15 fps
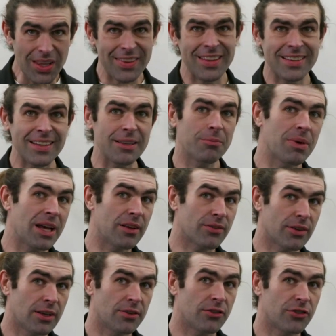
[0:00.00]
that didn't make
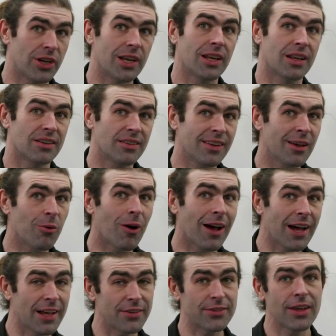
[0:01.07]
sense GD&T
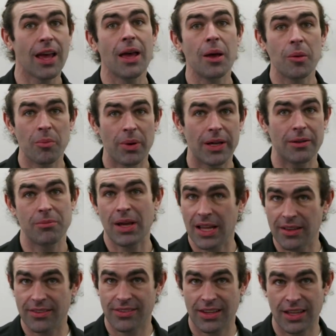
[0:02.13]
wise, but
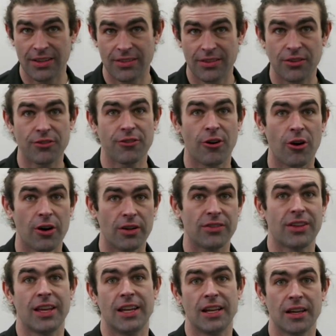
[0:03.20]
made sense as far as
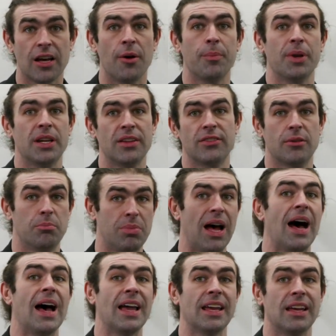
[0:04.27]
getting companies to
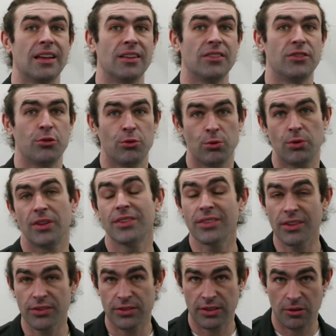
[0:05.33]
buy into the
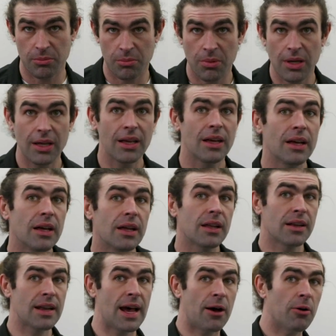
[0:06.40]
system.
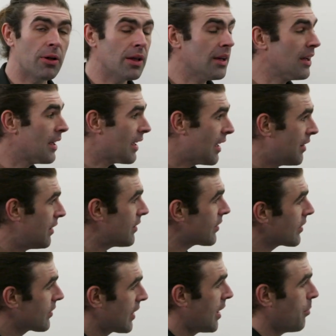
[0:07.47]
Now, in this
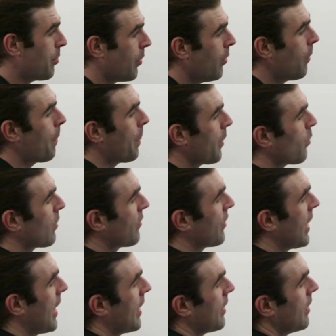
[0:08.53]
example, we've
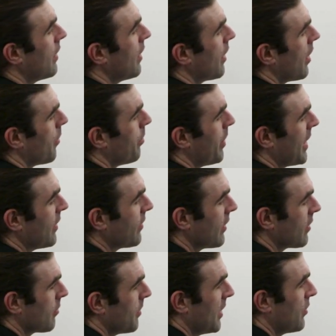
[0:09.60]
got a
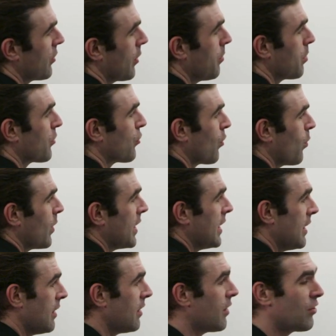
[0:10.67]
basic dimension
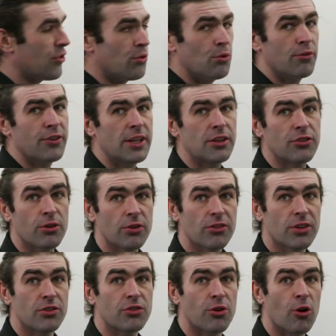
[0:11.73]
between the two features
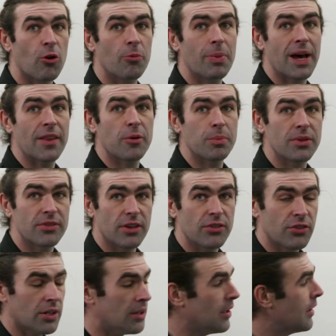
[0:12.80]
controlled by the
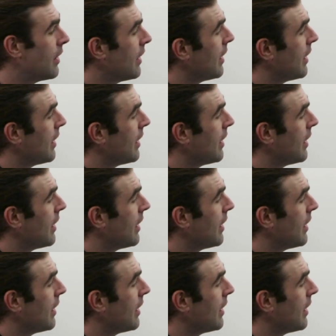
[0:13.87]
position,